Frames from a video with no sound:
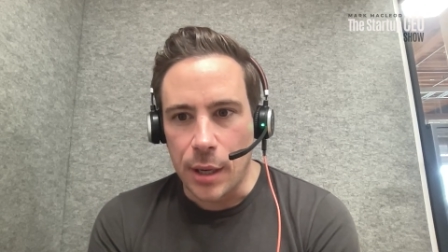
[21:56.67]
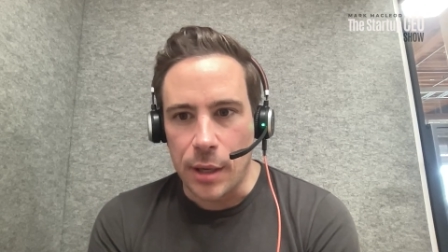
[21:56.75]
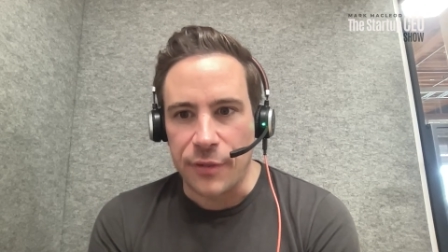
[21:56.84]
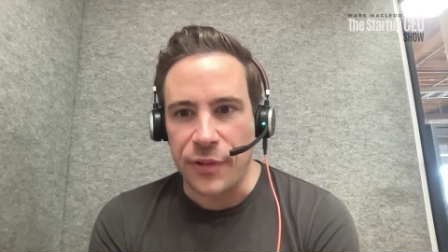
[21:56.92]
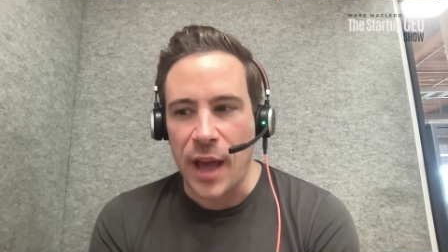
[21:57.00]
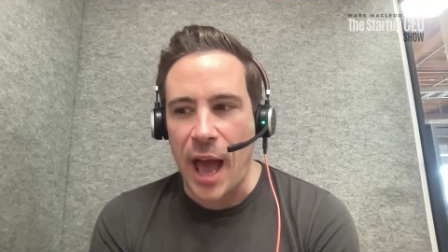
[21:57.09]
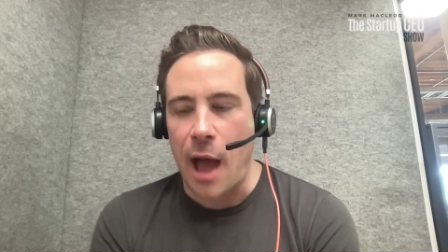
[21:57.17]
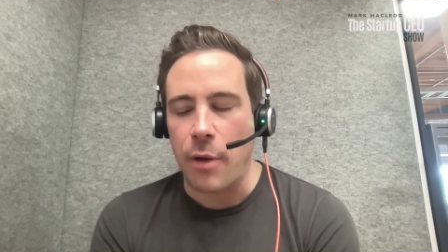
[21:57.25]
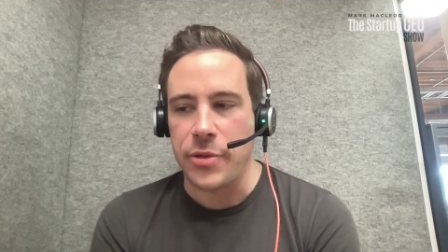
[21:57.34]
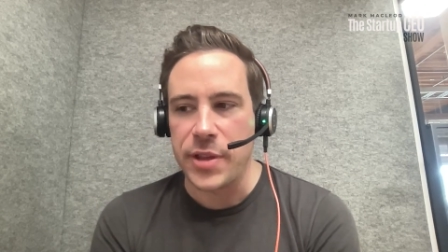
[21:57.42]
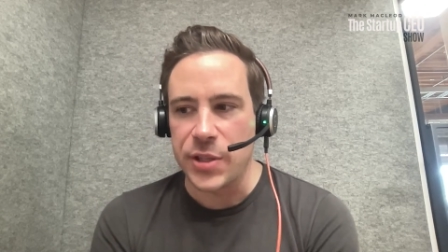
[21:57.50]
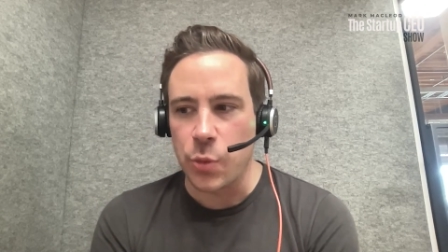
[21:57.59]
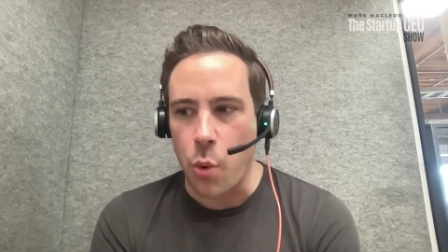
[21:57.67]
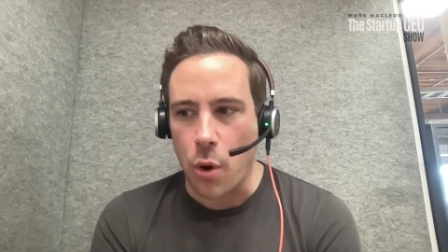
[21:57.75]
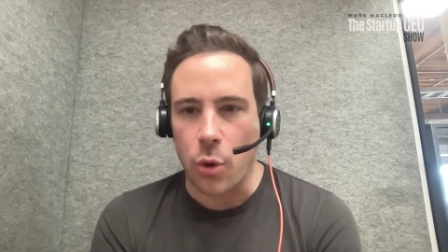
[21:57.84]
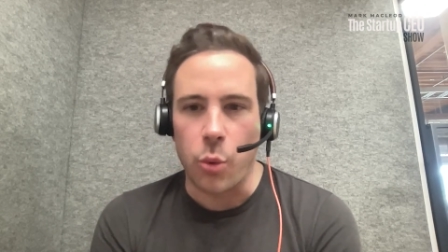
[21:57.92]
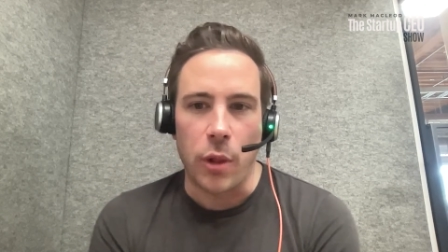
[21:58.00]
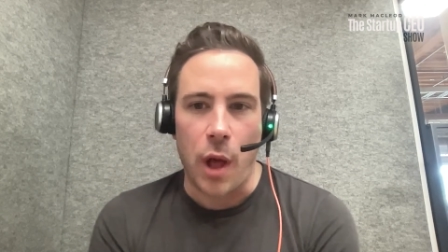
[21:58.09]
of how this
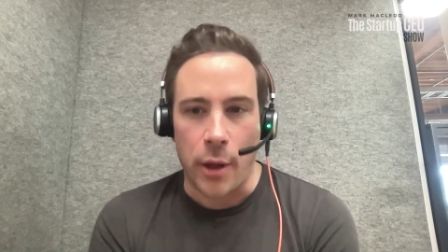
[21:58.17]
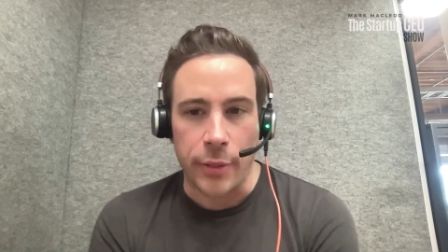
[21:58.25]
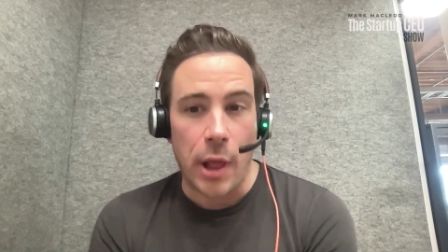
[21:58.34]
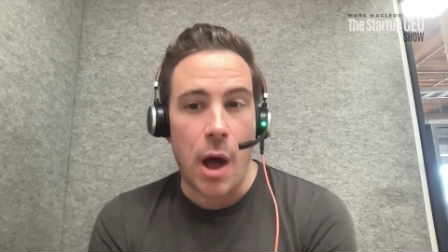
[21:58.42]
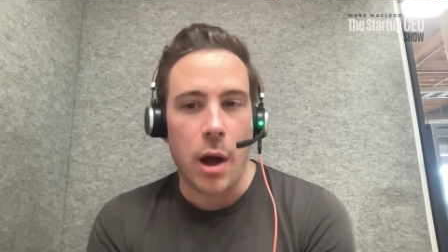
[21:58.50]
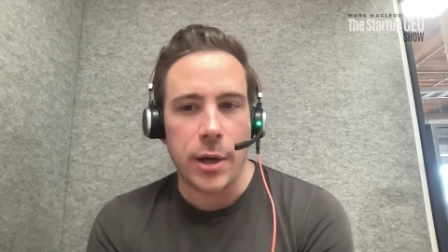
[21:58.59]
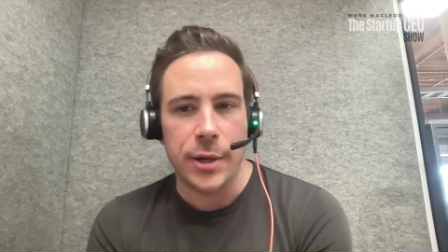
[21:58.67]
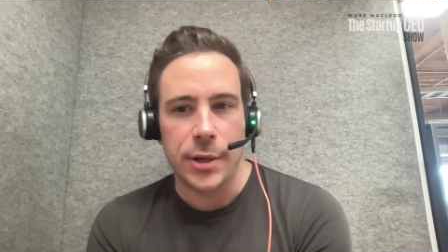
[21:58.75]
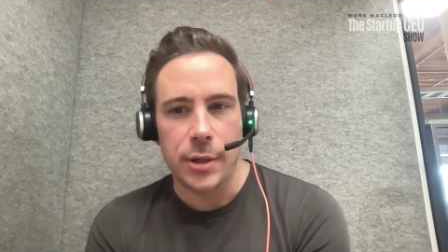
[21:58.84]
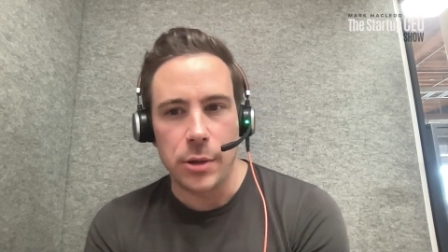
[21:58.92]
work will unlock